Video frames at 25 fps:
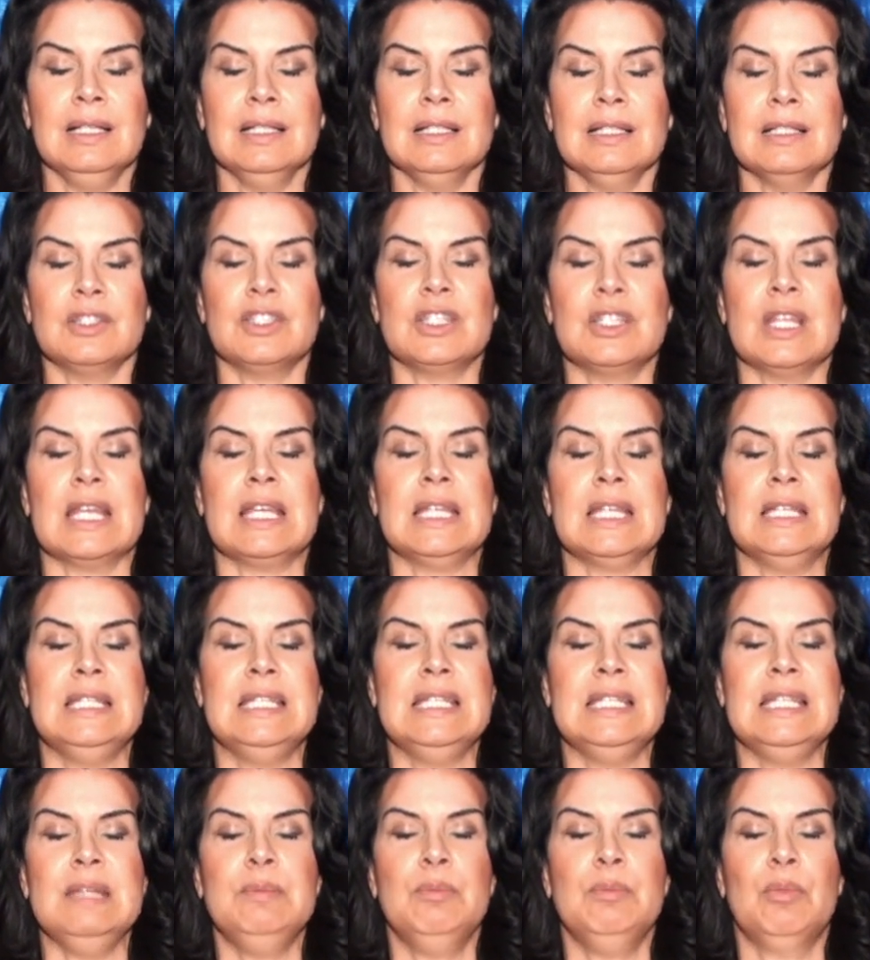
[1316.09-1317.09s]
Let's take a
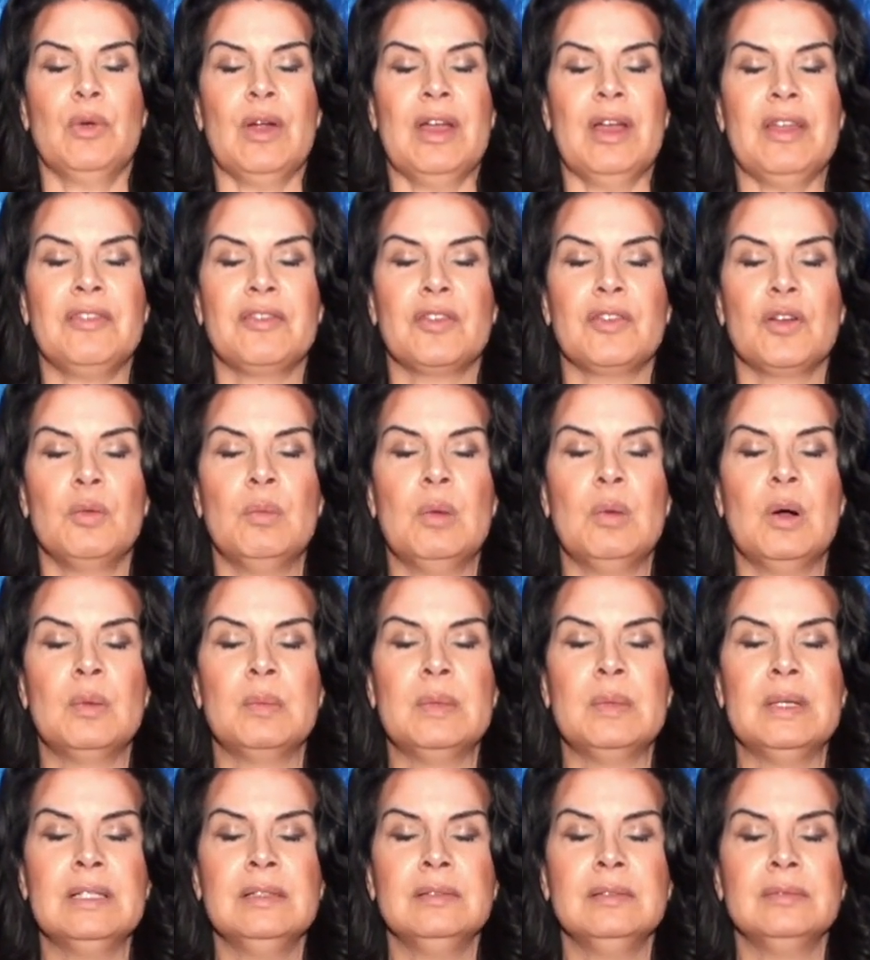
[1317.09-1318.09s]
deep breath for a
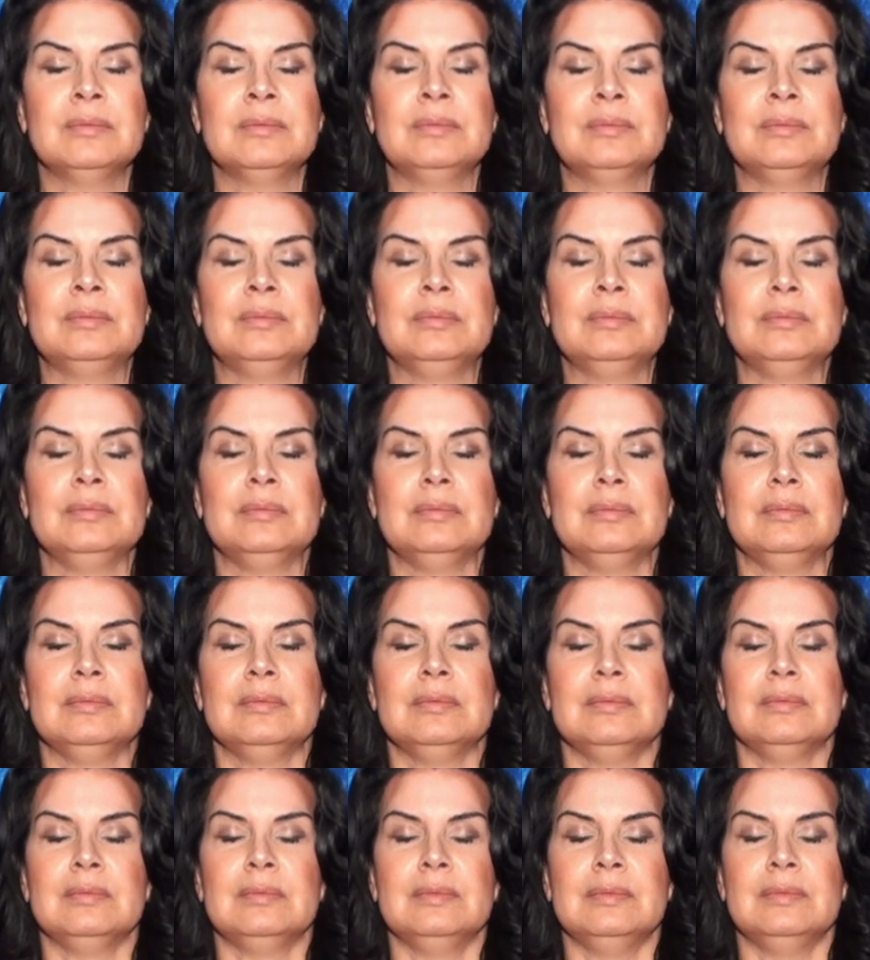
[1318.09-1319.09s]
moment.
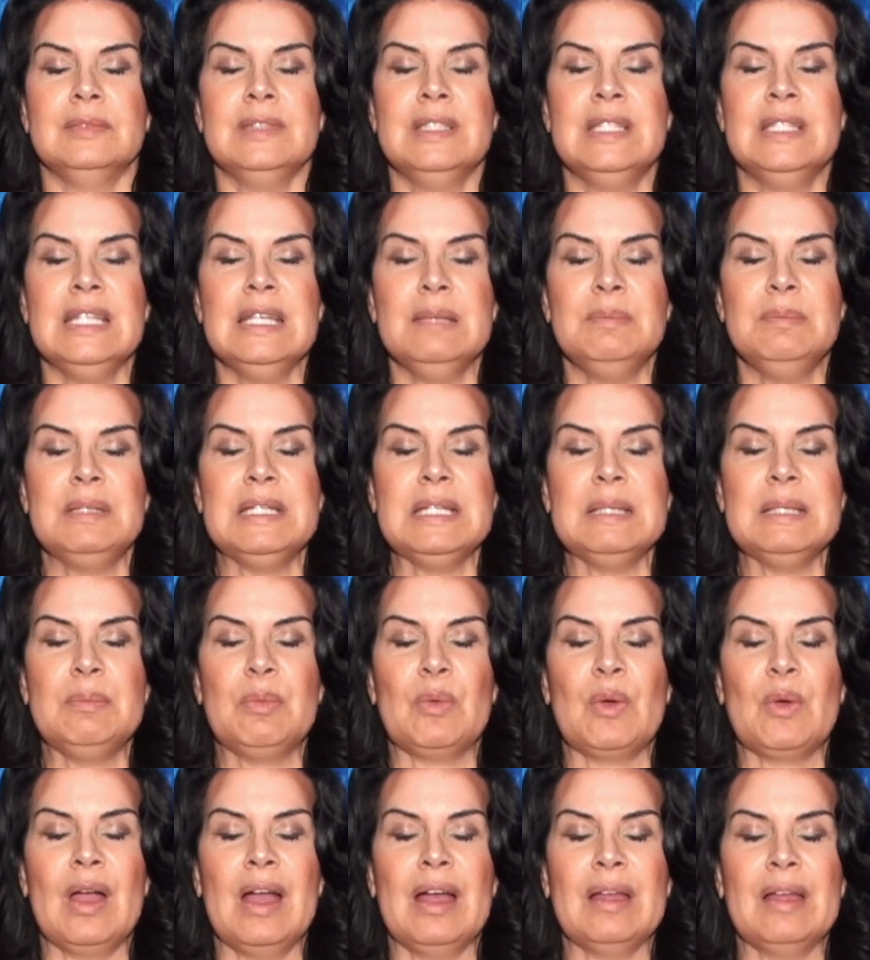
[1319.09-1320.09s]
Deep, deep
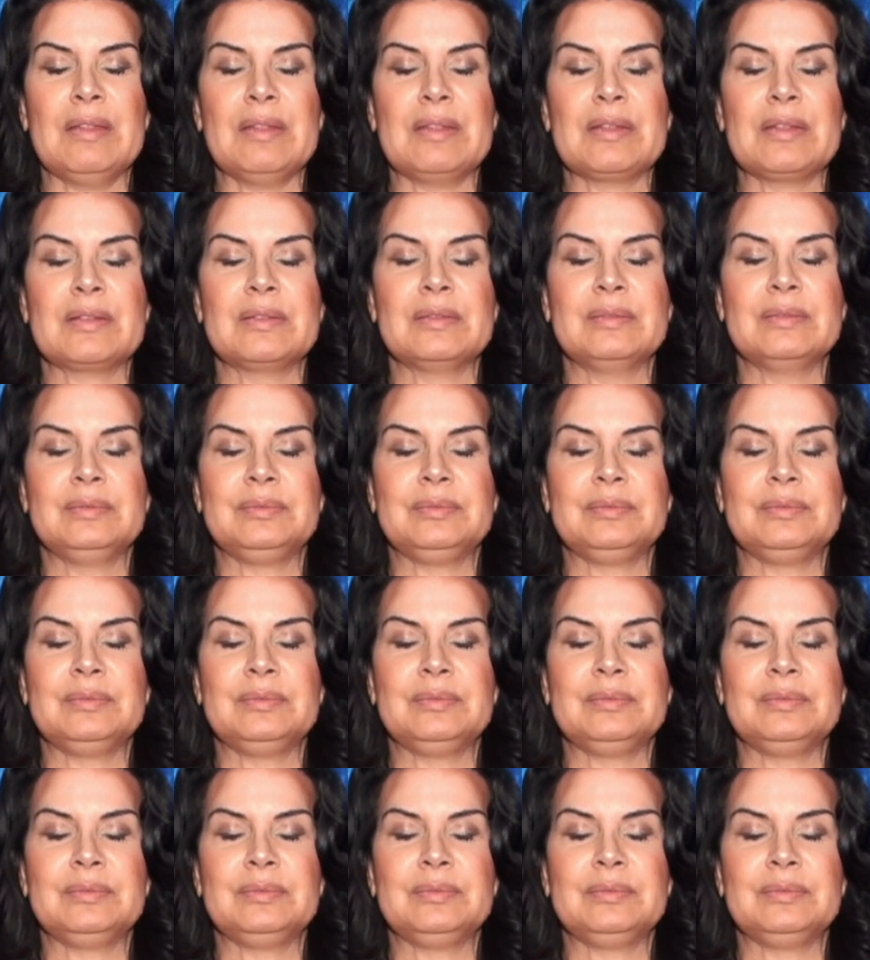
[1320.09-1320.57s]
breath.